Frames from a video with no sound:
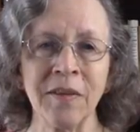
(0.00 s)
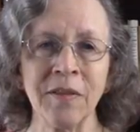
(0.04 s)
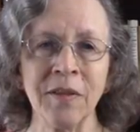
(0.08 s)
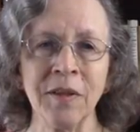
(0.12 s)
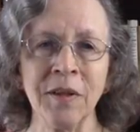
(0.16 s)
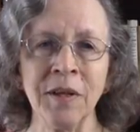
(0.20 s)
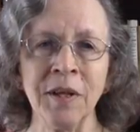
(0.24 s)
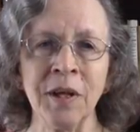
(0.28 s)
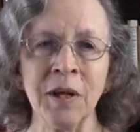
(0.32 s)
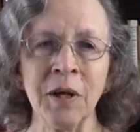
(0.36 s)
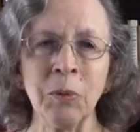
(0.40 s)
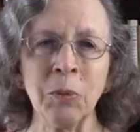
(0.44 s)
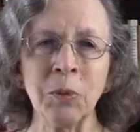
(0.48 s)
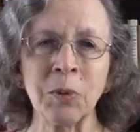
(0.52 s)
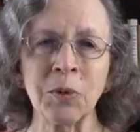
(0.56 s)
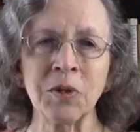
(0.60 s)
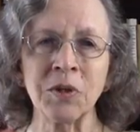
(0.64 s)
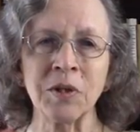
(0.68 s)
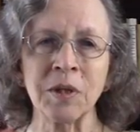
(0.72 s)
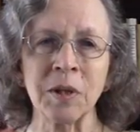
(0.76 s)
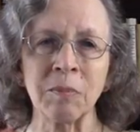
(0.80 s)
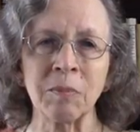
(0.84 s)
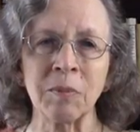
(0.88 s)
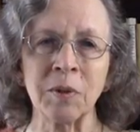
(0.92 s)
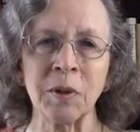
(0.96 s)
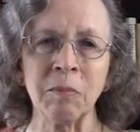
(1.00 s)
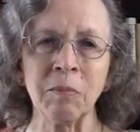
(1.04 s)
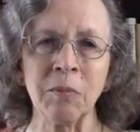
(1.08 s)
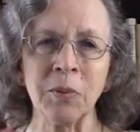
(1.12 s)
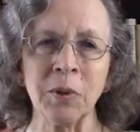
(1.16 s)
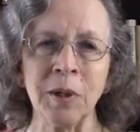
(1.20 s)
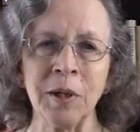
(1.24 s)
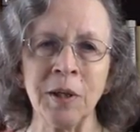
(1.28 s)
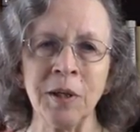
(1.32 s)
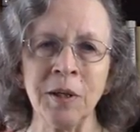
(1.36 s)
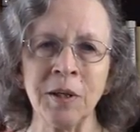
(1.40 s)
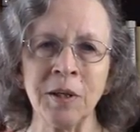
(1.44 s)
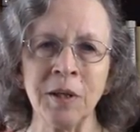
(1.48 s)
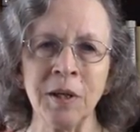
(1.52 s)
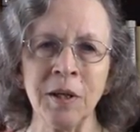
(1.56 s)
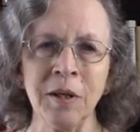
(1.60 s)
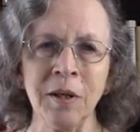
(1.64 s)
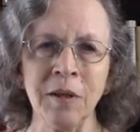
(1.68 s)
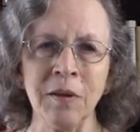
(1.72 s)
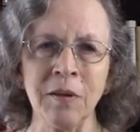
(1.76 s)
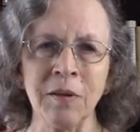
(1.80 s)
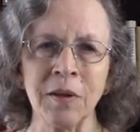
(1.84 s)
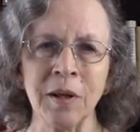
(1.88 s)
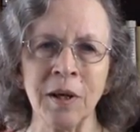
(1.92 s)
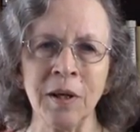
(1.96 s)
The day was September
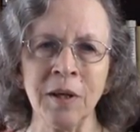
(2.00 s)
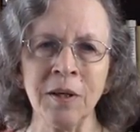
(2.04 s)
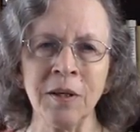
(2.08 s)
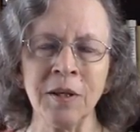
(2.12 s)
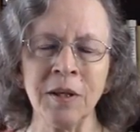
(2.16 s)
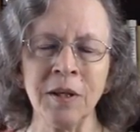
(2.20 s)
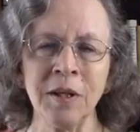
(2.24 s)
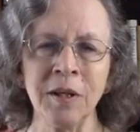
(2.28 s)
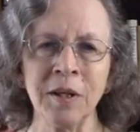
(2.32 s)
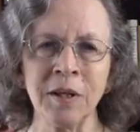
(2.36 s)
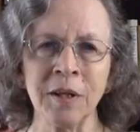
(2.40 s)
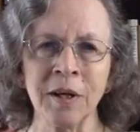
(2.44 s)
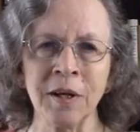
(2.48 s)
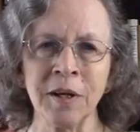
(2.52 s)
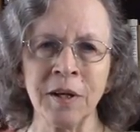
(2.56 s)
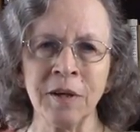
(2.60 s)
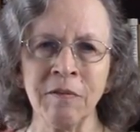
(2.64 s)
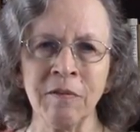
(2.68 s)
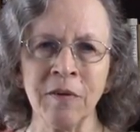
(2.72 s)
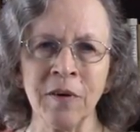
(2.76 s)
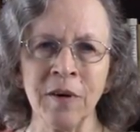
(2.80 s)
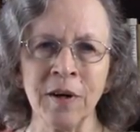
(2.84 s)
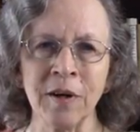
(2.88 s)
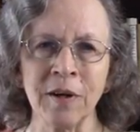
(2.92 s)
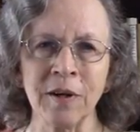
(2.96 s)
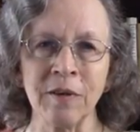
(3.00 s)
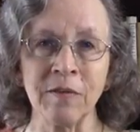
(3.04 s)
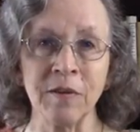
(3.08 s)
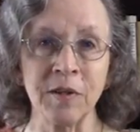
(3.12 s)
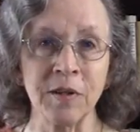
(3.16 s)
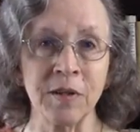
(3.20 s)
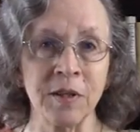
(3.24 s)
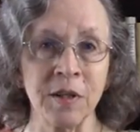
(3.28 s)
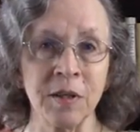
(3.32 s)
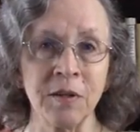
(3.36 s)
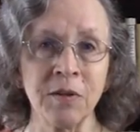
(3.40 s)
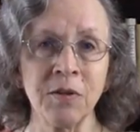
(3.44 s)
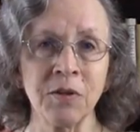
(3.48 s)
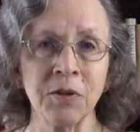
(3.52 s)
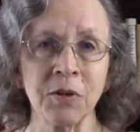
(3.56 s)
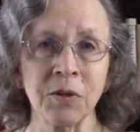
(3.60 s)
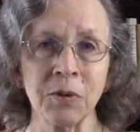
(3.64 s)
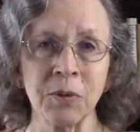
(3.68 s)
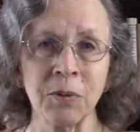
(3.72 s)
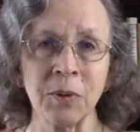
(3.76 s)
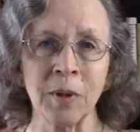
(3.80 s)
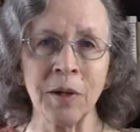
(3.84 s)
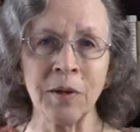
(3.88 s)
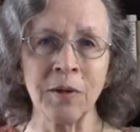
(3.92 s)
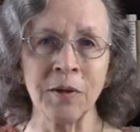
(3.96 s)
eighteenth, eighteen ninety-five. It says so
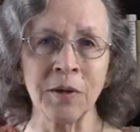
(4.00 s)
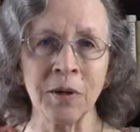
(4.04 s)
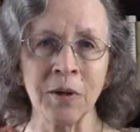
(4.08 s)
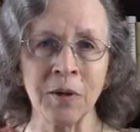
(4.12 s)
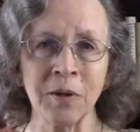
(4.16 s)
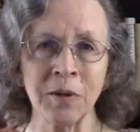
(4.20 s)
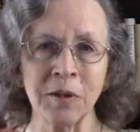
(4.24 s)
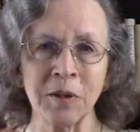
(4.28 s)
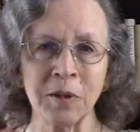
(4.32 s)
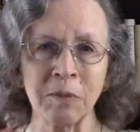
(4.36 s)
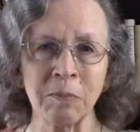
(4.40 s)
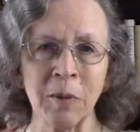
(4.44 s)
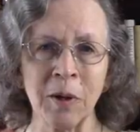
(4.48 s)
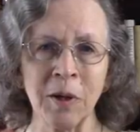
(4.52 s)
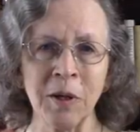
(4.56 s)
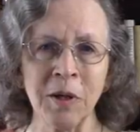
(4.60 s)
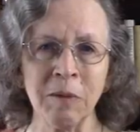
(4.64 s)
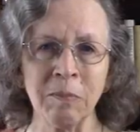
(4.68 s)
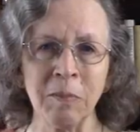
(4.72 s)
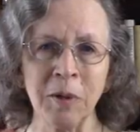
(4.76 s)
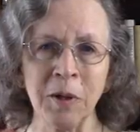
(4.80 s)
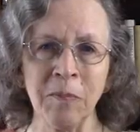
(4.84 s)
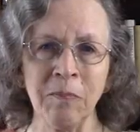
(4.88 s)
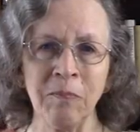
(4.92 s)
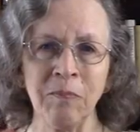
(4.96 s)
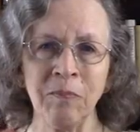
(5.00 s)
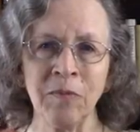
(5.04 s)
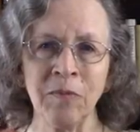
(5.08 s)
right there on his monument.